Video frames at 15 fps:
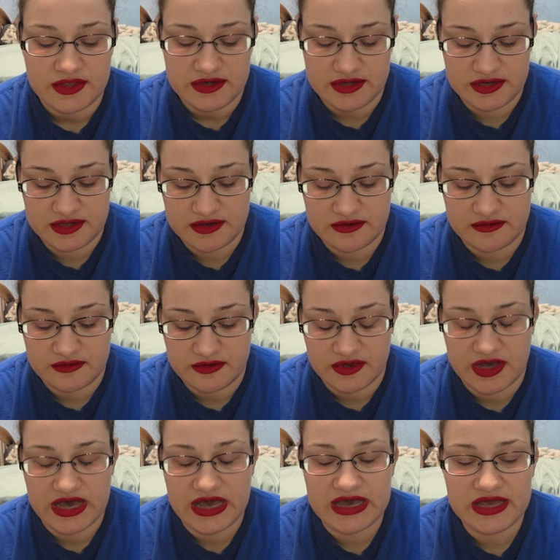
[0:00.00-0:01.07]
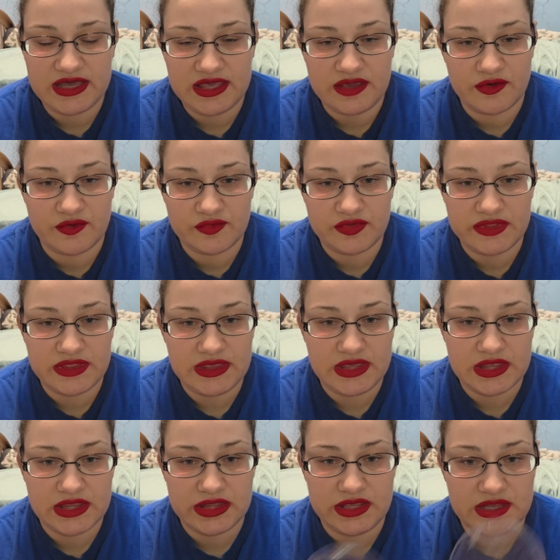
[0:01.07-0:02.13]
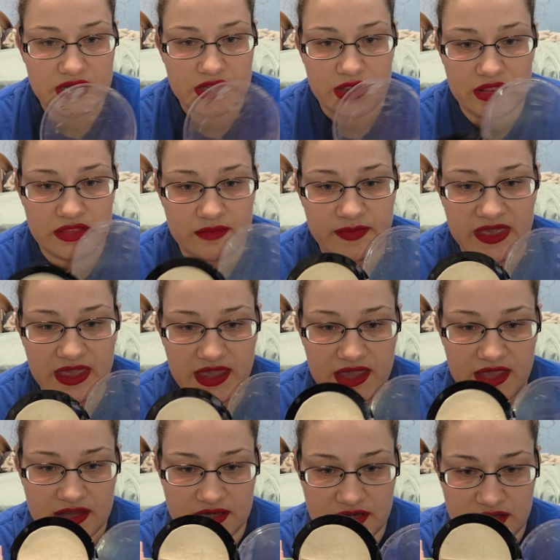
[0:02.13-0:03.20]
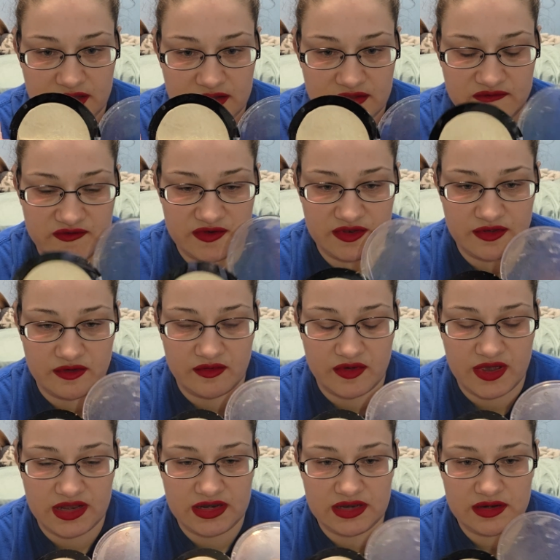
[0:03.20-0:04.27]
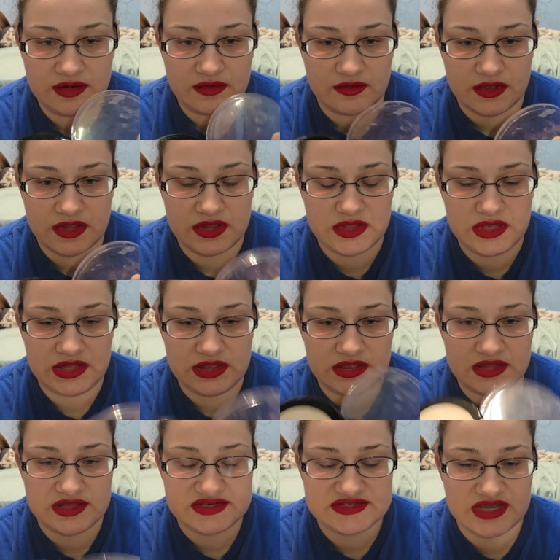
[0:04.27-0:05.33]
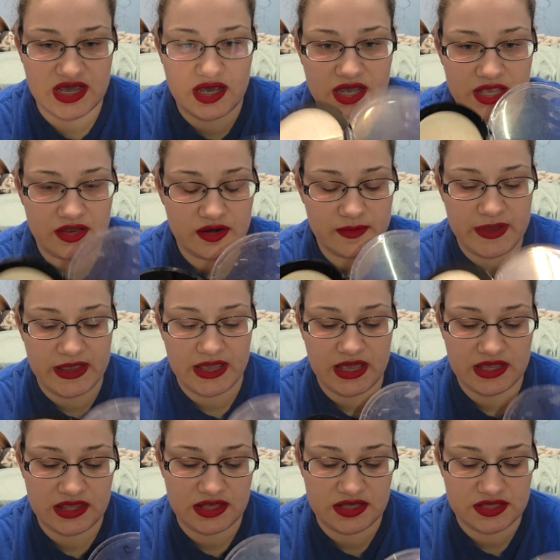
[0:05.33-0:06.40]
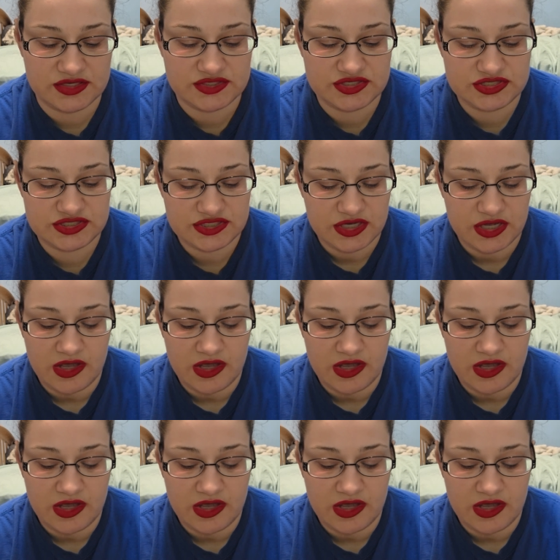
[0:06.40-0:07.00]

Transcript: Now, I only cleaned the pan in the video. I didn't clean the entire package.